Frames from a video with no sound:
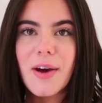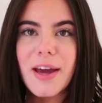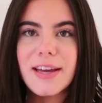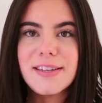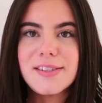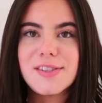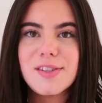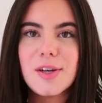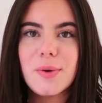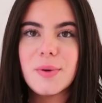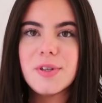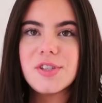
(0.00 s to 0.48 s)

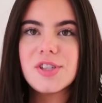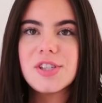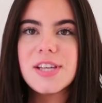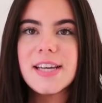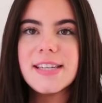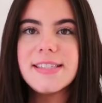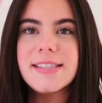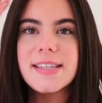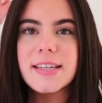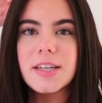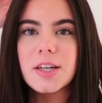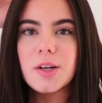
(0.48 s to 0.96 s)
Okay, so we just
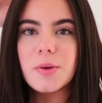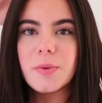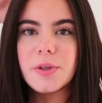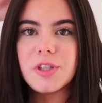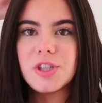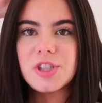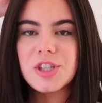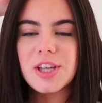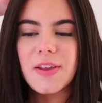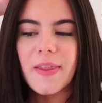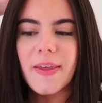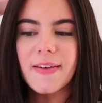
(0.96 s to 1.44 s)
had dinner. We
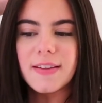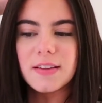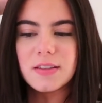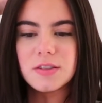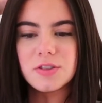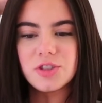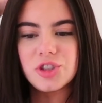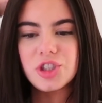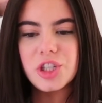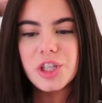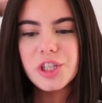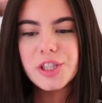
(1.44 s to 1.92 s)
just had like a
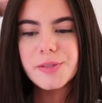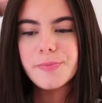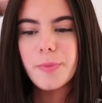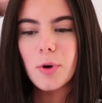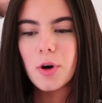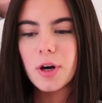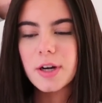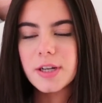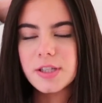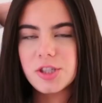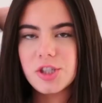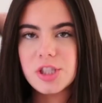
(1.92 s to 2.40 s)
little cheese
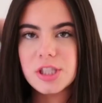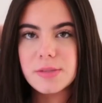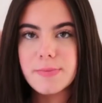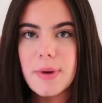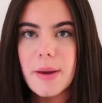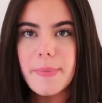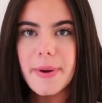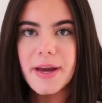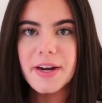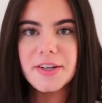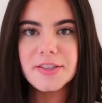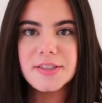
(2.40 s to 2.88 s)
board. It's just
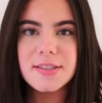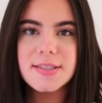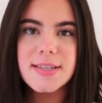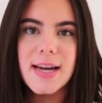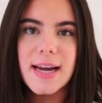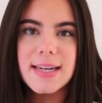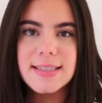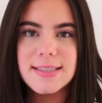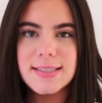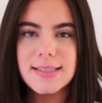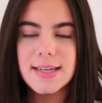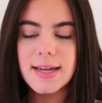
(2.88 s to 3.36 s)
my parents and
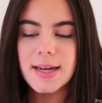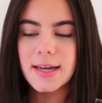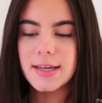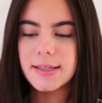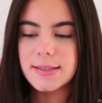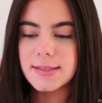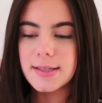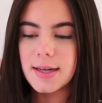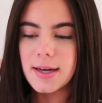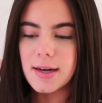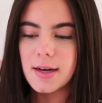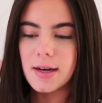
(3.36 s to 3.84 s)
I
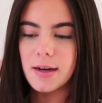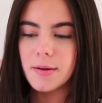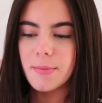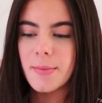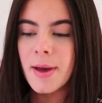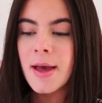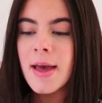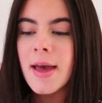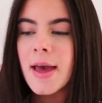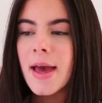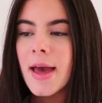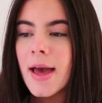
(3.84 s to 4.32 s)
tonight.
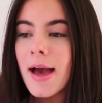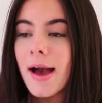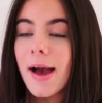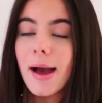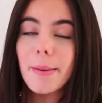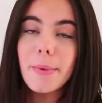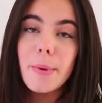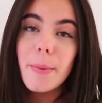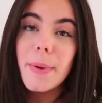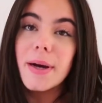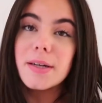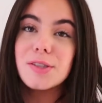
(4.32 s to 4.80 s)
Um,
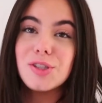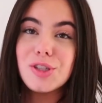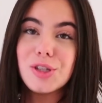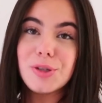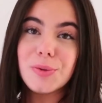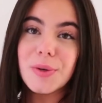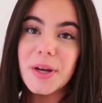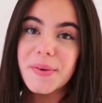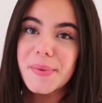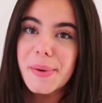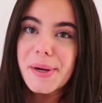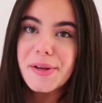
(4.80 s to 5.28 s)
I'm about
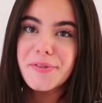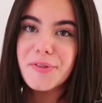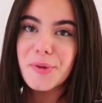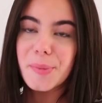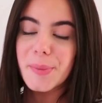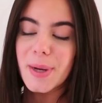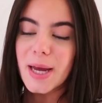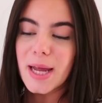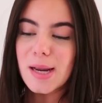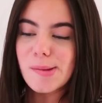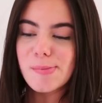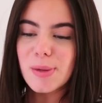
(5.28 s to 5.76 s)
to get ready for
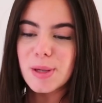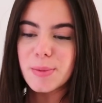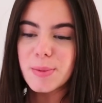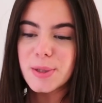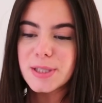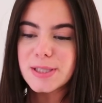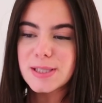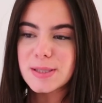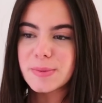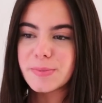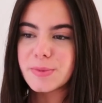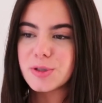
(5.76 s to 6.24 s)
bed. I'm gonna
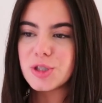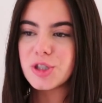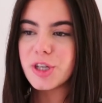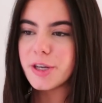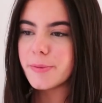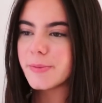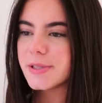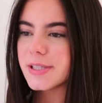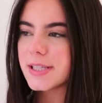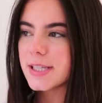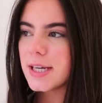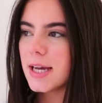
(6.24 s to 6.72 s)
put some
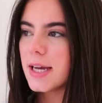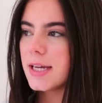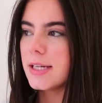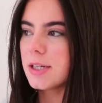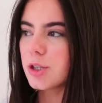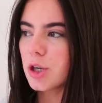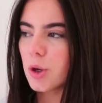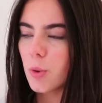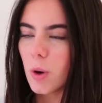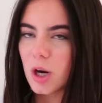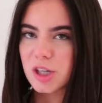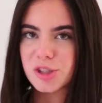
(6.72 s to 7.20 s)
pajamas
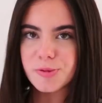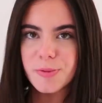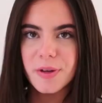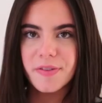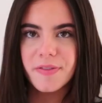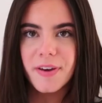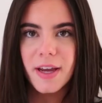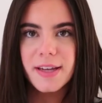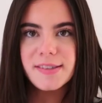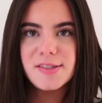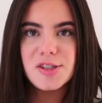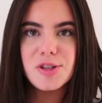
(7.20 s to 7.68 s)
on, go wash my
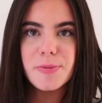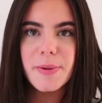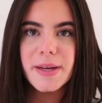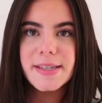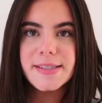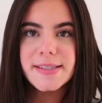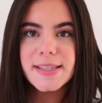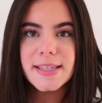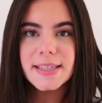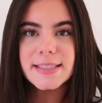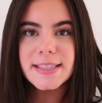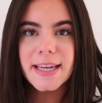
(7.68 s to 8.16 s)
face, do my
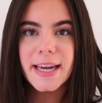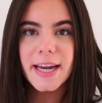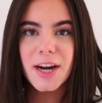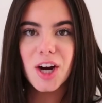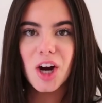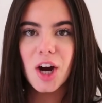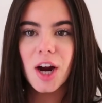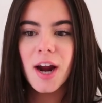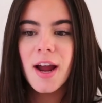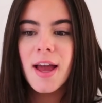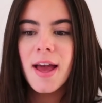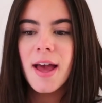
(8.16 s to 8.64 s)

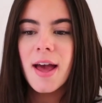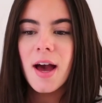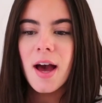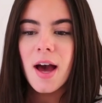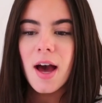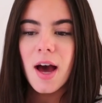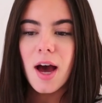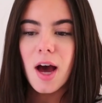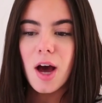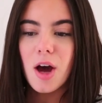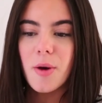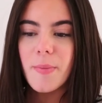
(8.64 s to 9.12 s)
skincare,
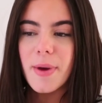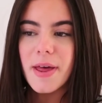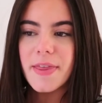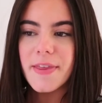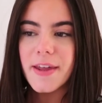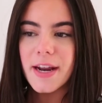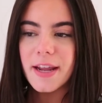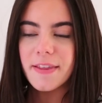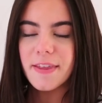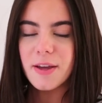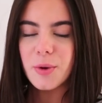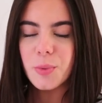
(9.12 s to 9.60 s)
um, and
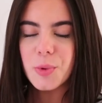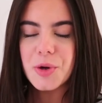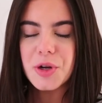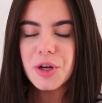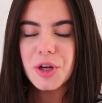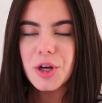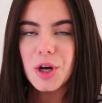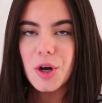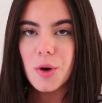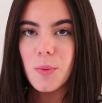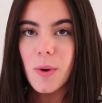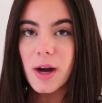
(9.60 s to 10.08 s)
then I think we're
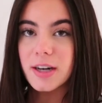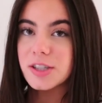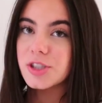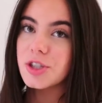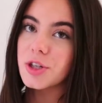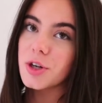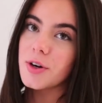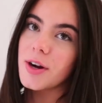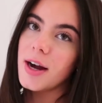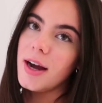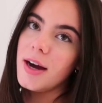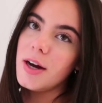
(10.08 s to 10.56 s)
gonna go watch
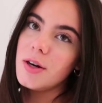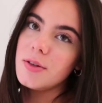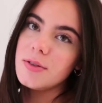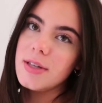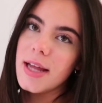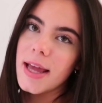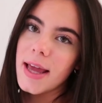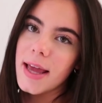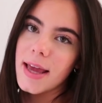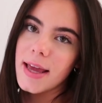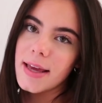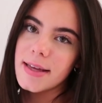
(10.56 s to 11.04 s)
The
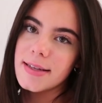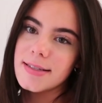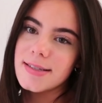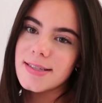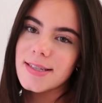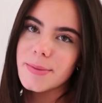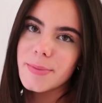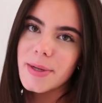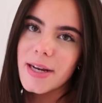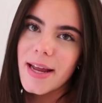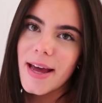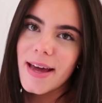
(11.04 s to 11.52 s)
Crown
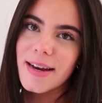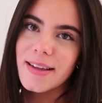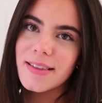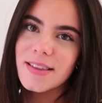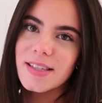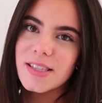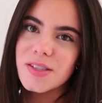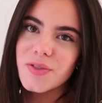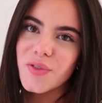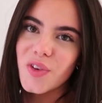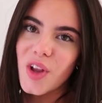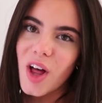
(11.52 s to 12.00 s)
and I'm gonna edit
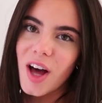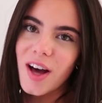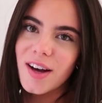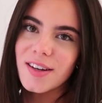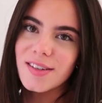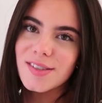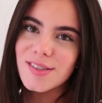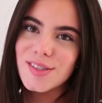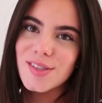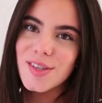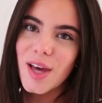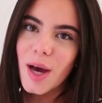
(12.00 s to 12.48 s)
this
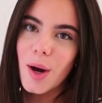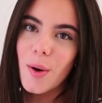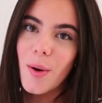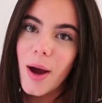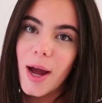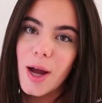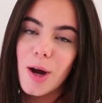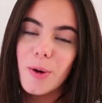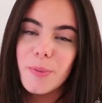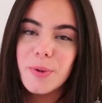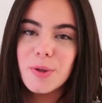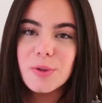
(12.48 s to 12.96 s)
vlog. So
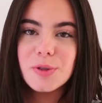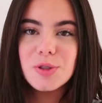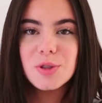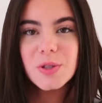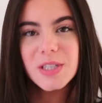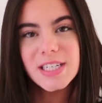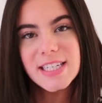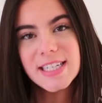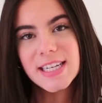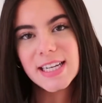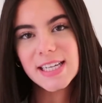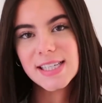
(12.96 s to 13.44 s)
I hope you
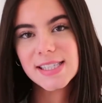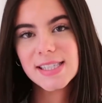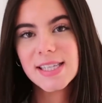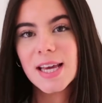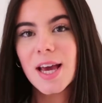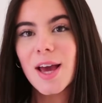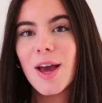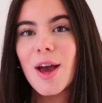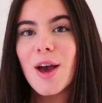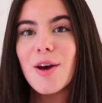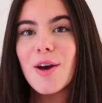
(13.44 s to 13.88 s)
enjoyed today's